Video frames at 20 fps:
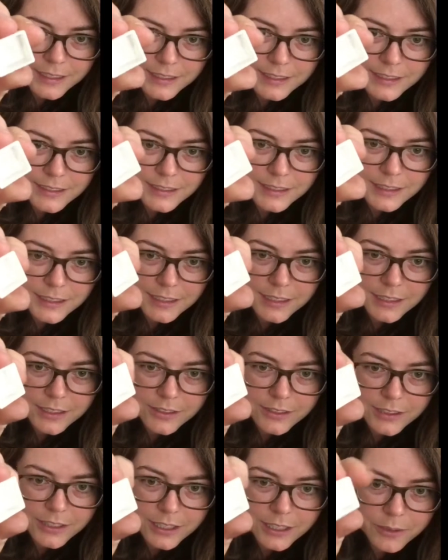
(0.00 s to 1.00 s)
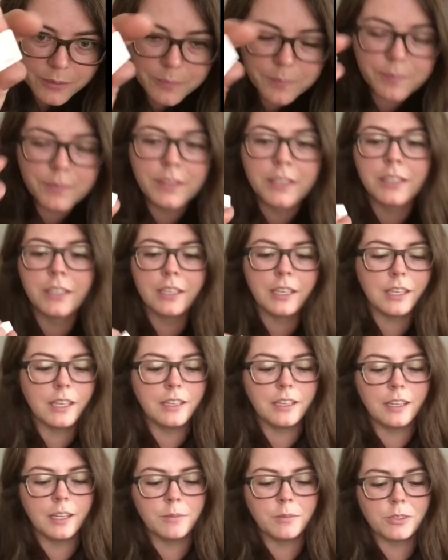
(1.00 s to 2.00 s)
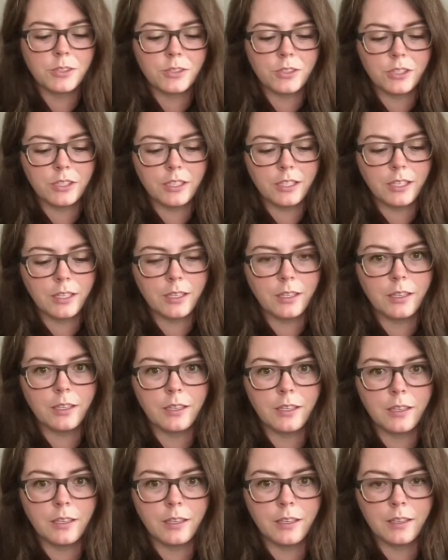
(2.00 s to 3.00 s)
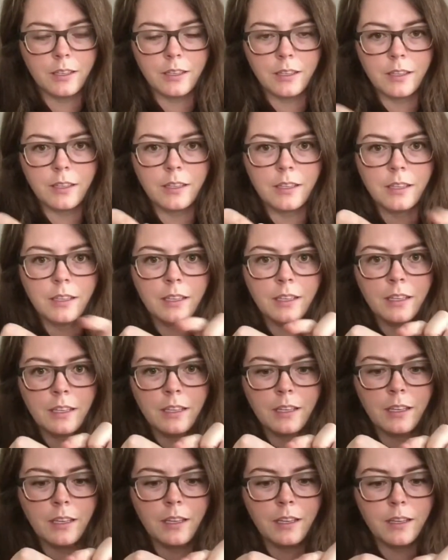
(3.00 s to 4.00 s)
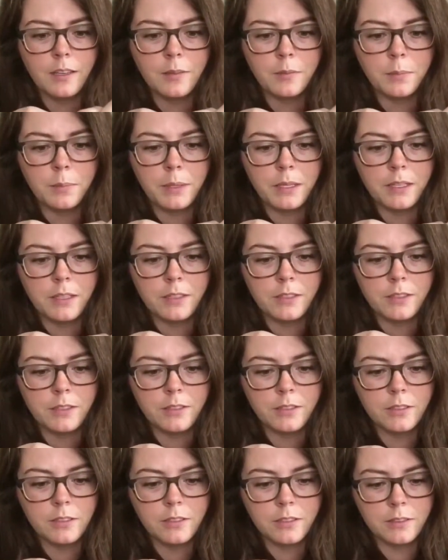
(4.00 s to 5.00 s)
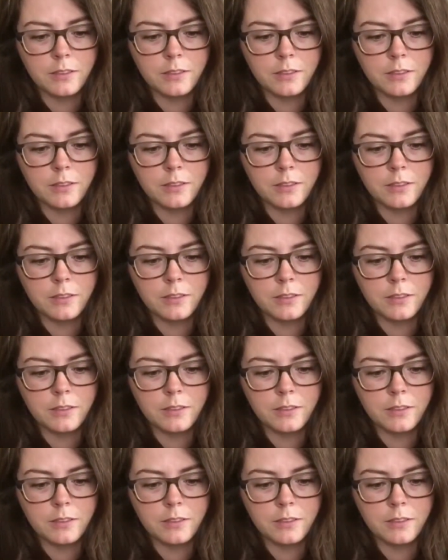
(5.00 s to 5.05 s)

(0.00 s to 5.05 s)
Isn't it a little cute? And I'm just going to unpeel